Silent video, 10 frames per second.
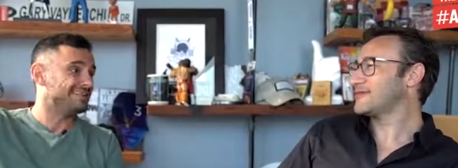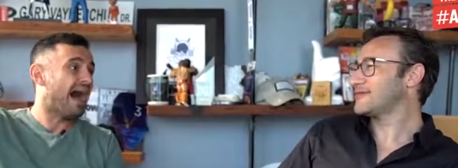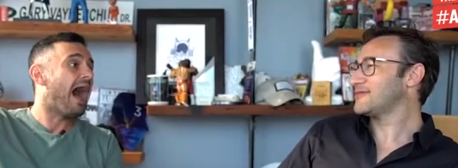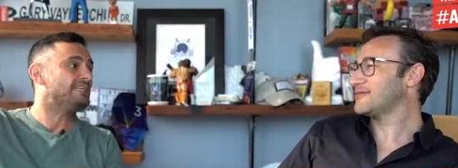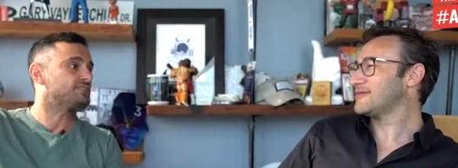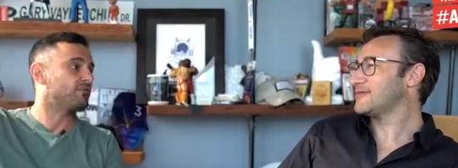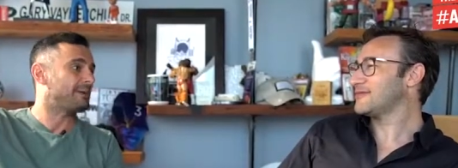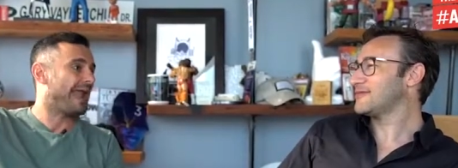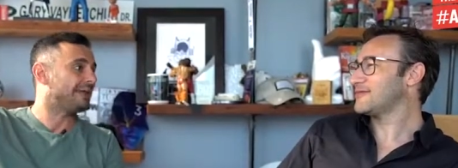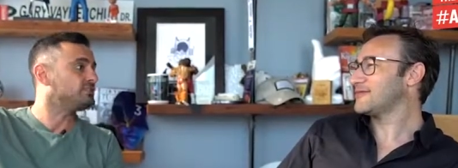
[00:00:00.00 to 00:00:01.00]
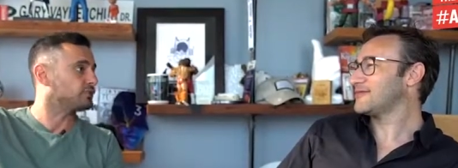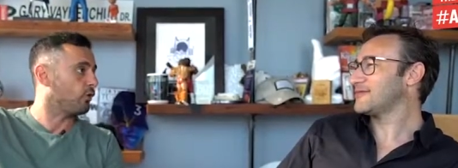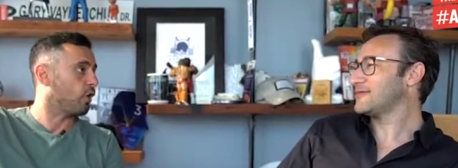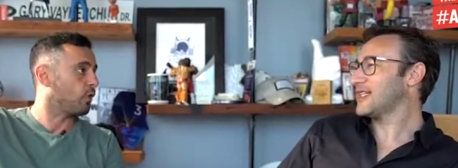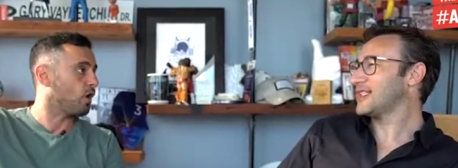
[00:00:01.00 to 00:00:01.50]
Speaker 1: dies from
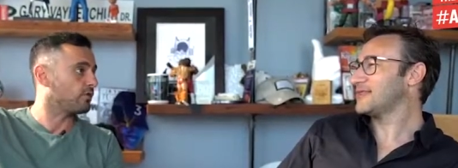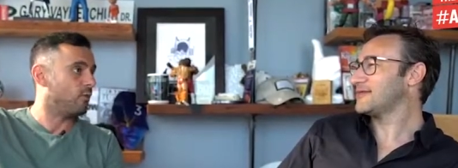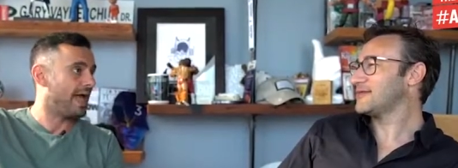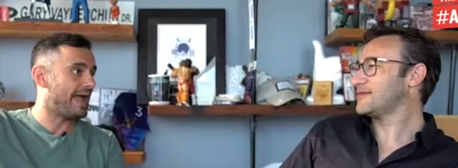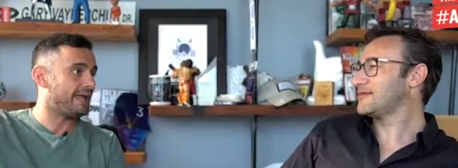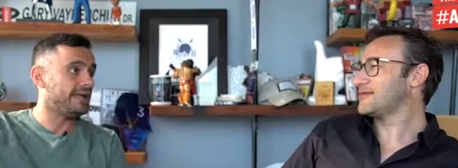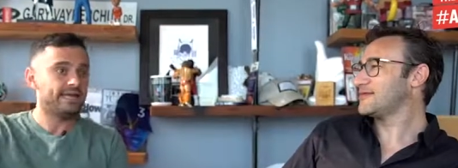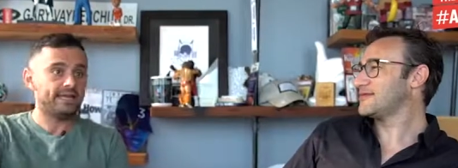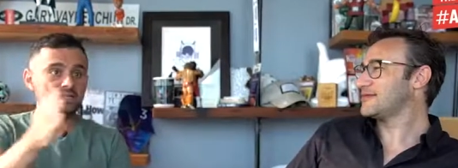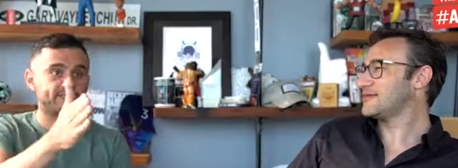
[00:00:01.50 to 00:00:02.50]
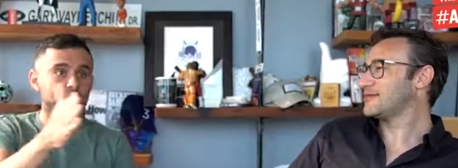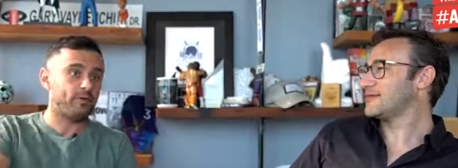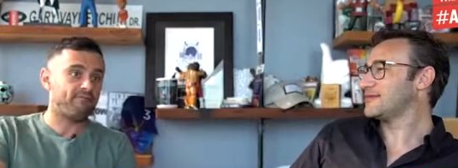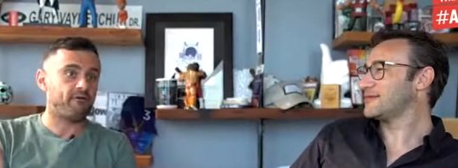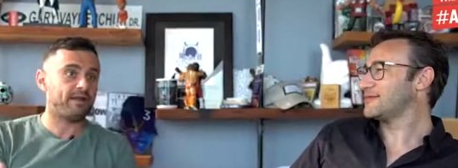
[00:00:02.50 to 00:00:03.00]
cancer along yeah. the way, isn't
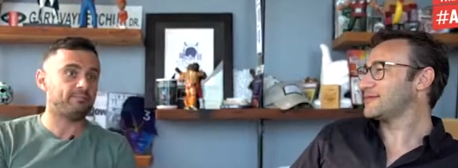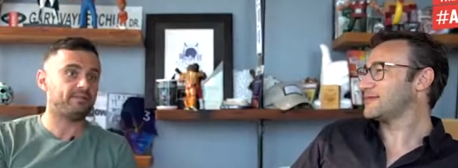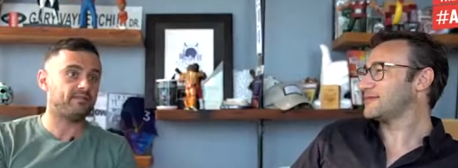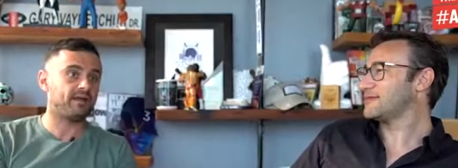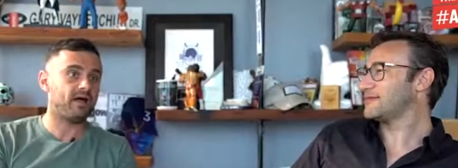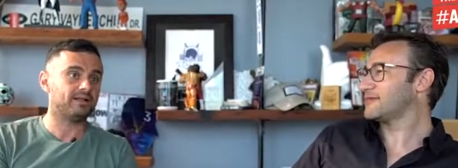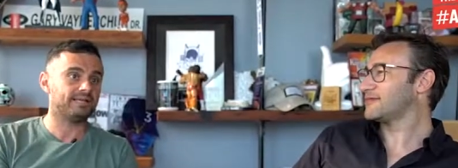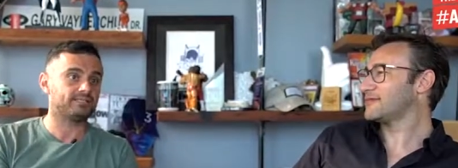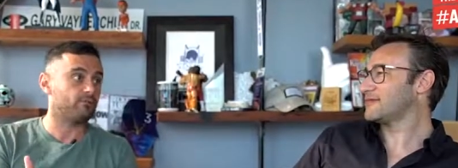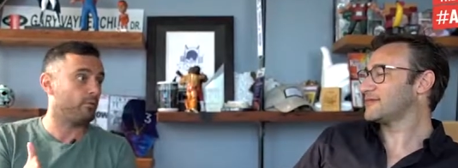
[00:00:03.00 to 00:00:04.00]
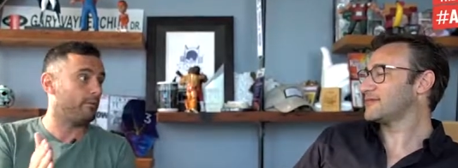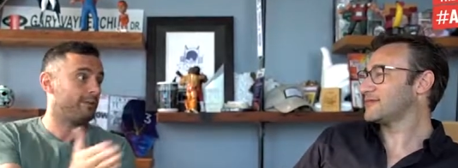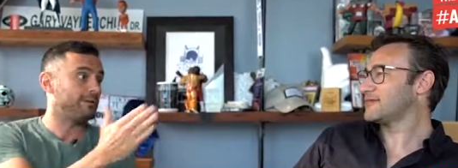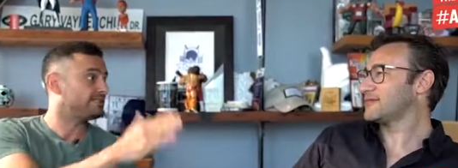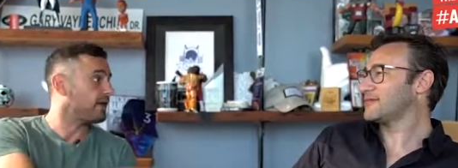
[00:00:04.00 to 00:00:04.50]
reframed into the context of where
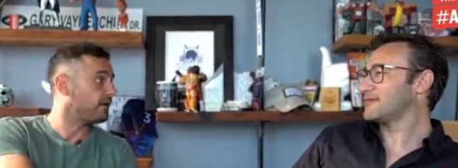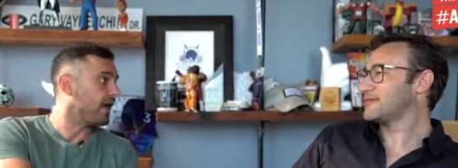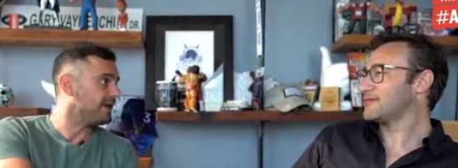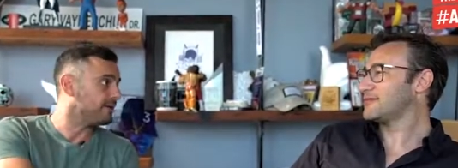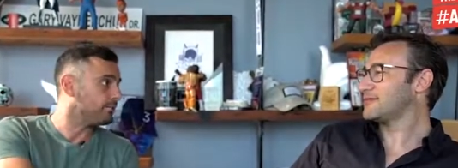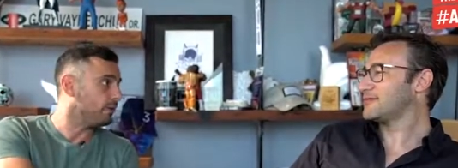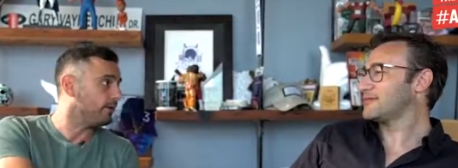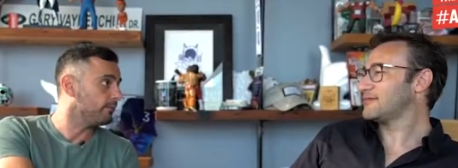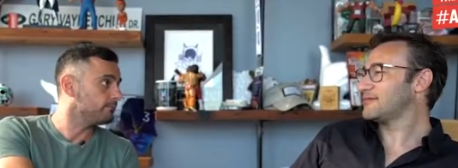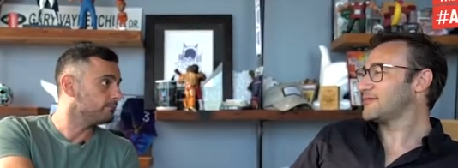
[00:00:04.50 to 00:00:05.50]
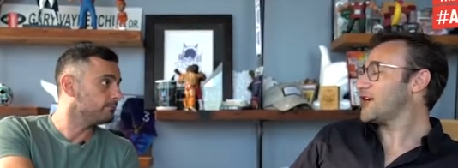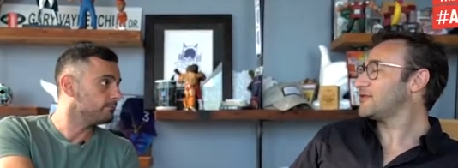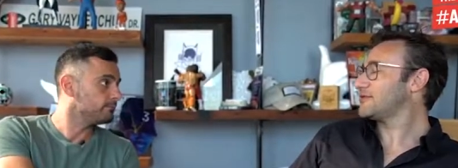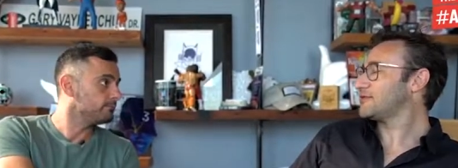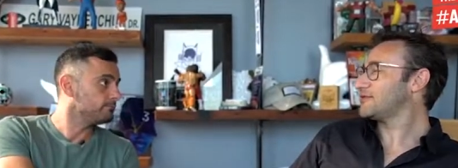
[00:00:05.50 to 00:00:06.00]
maybe it's not aligned anymore.
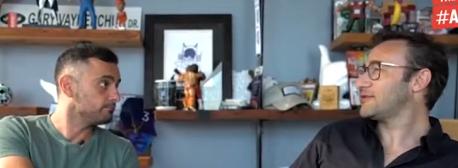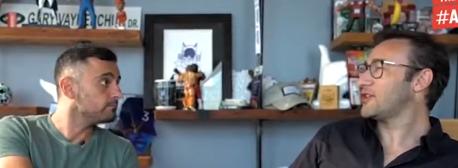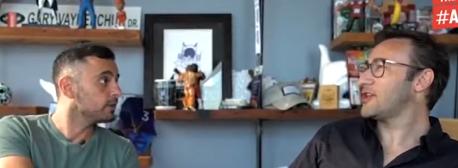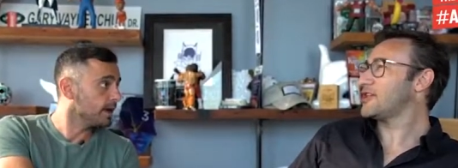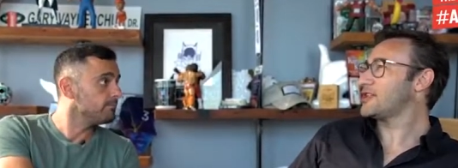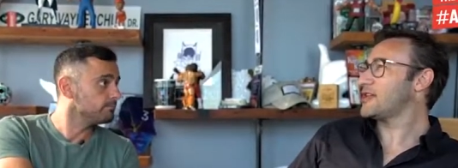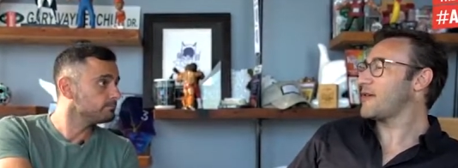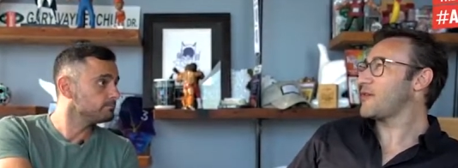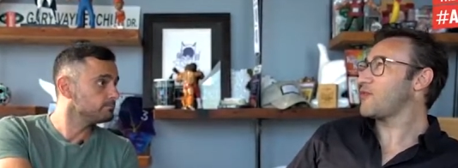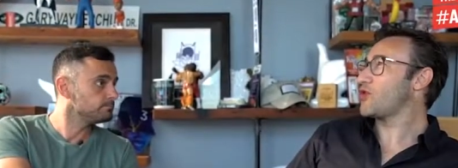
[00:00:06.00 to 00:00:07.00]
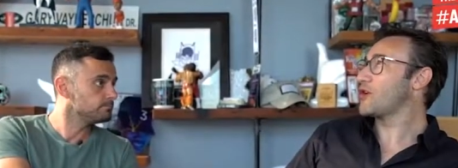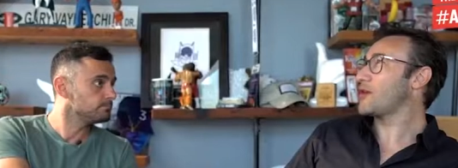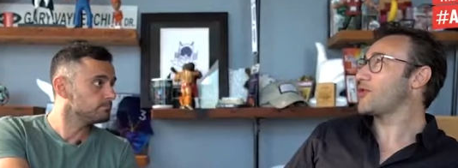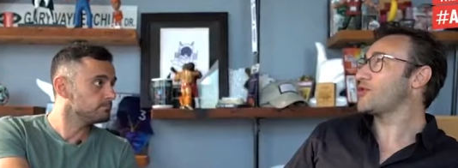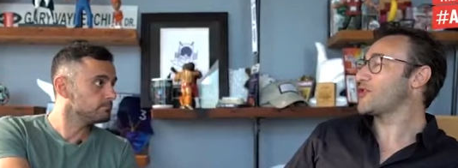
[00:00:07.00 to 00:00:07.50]
Speaker 2: No. The, okay. I, the word,
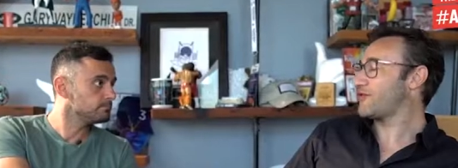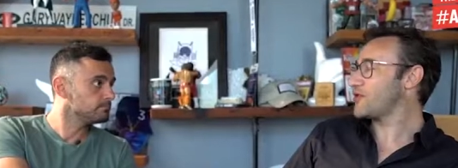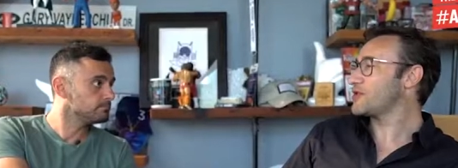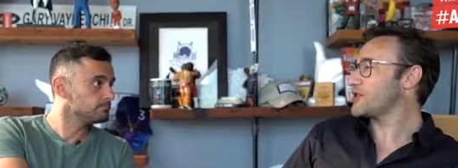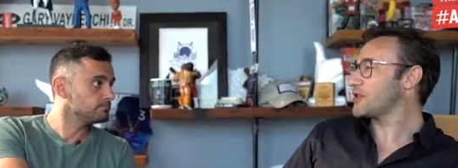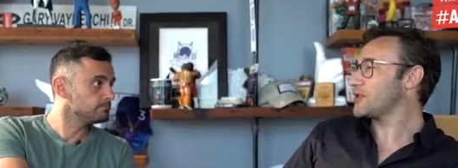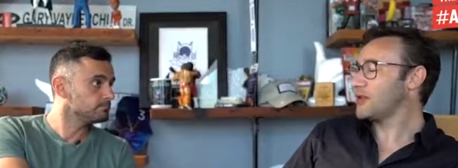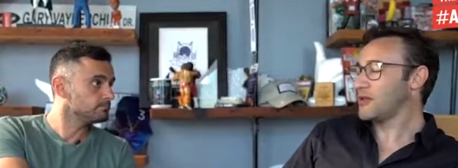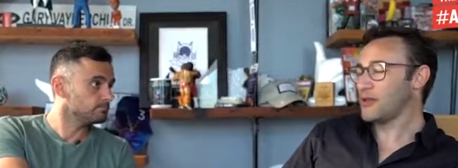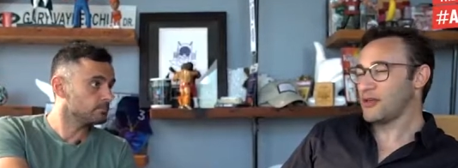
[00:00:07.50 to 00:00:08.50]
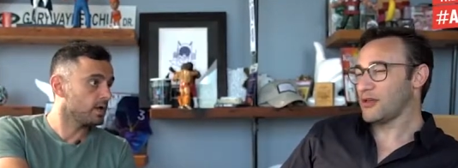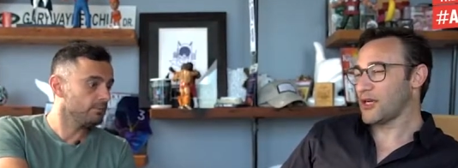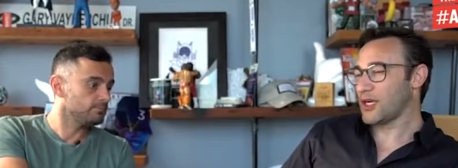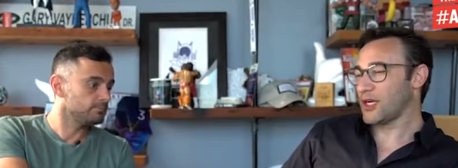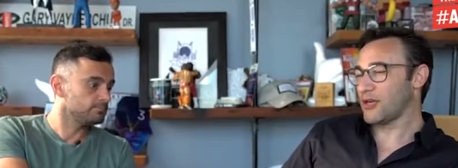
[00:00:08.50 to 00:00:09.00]
I wouldn't use frozen. Okay.
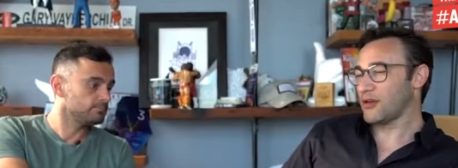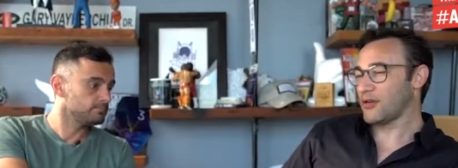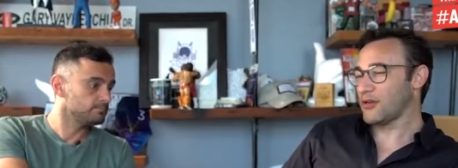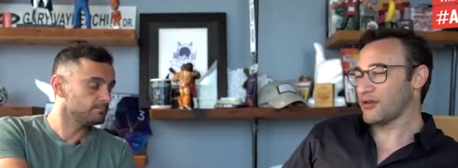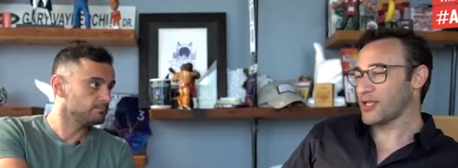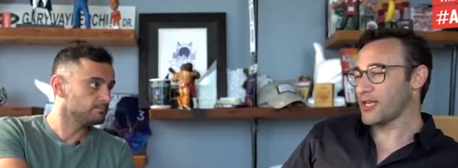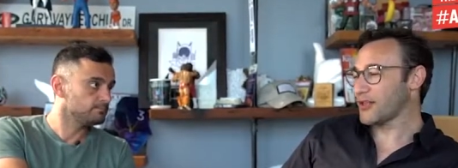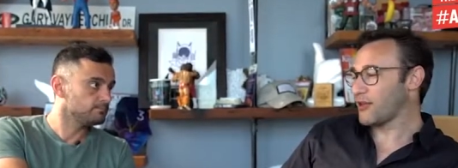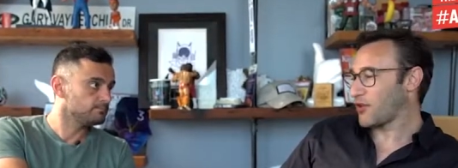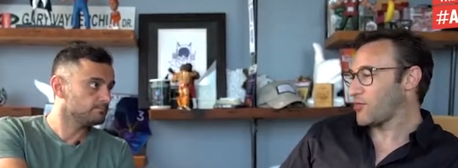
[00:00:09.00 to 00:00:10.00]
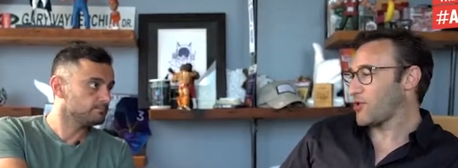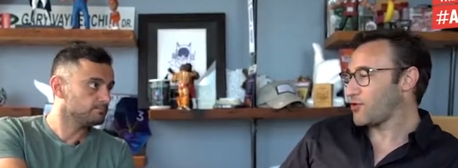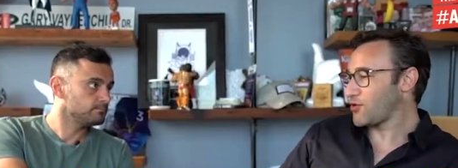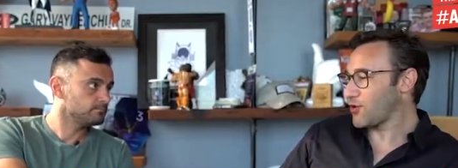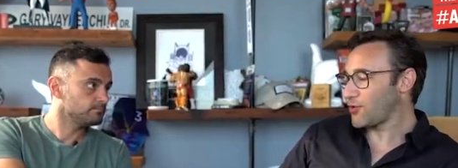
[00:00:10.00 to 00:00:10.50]
Uh, you're saying that there can be
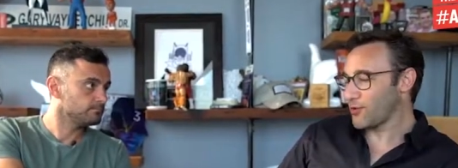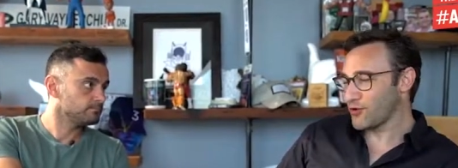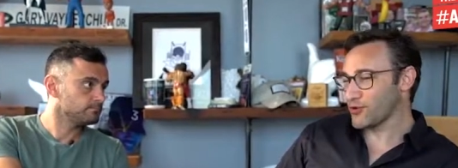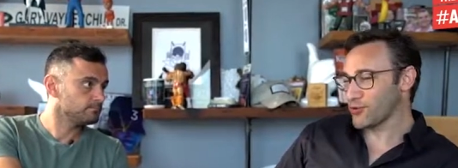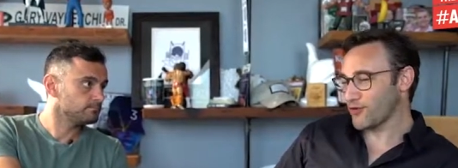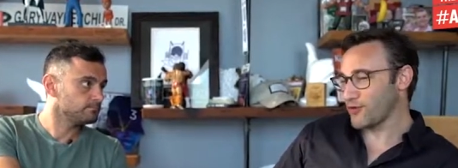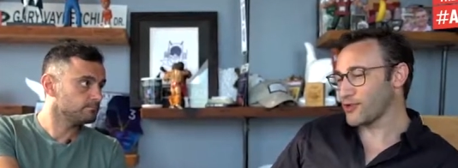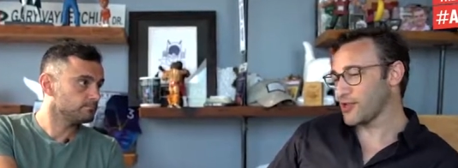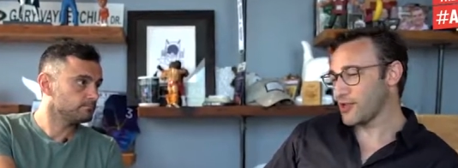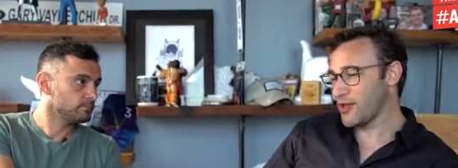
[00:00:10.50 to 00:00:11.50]
no growth when you use the word frozen.